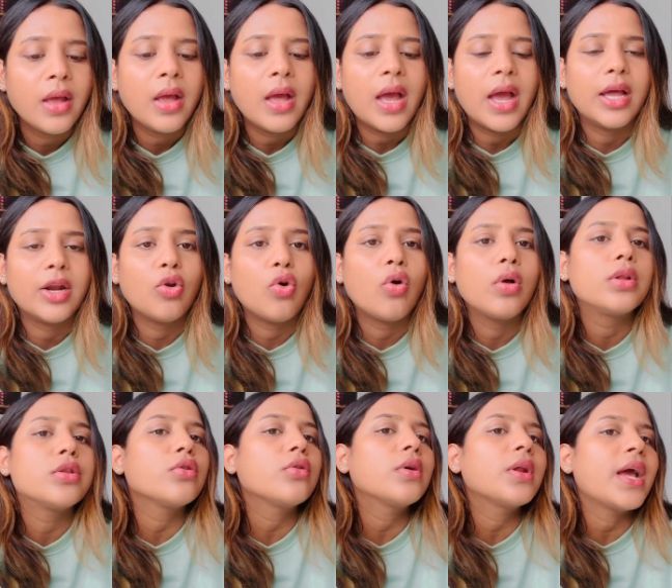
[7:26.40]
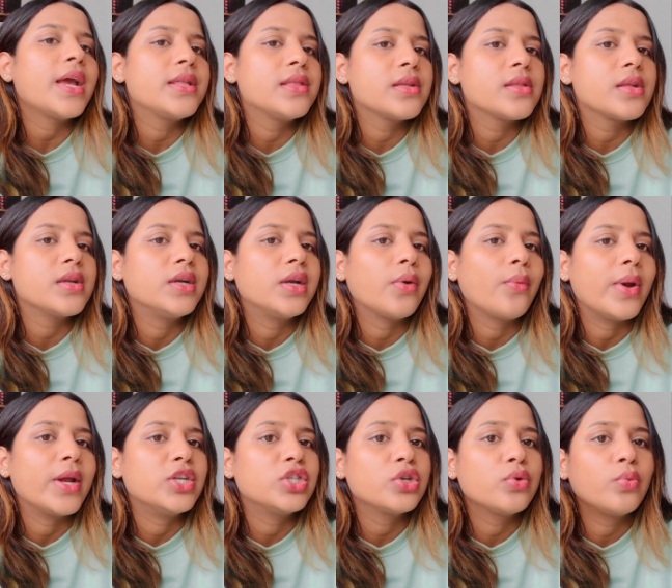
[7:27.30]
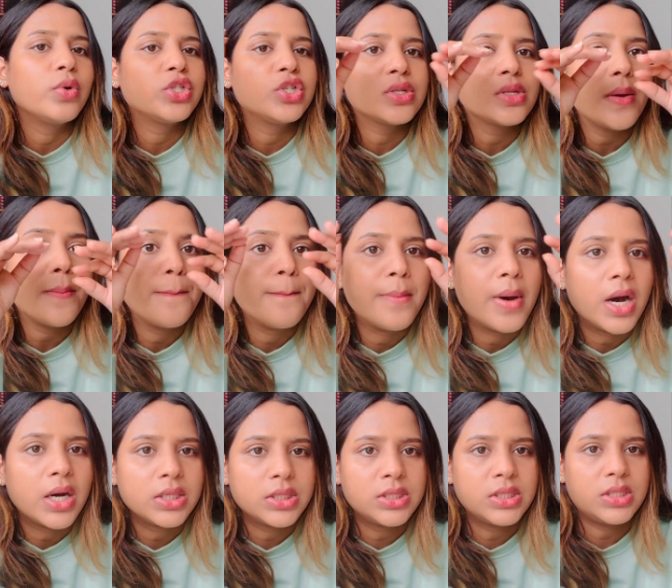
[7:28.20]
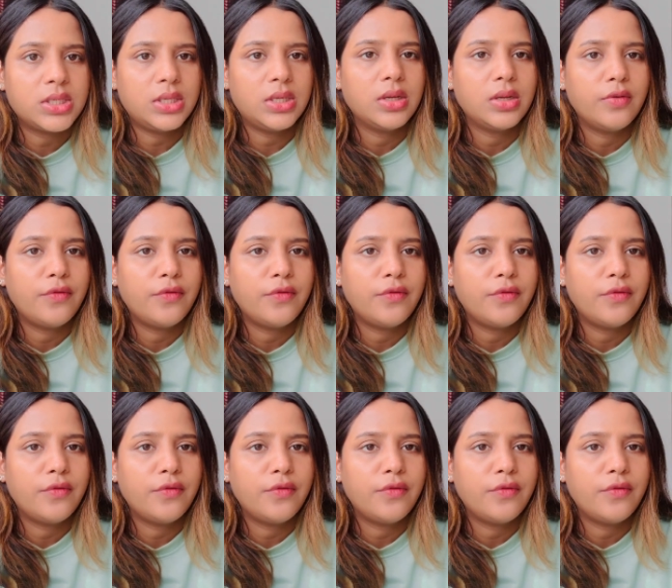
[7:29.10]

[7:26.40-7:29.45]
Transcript: and also crisis intervention, which is a must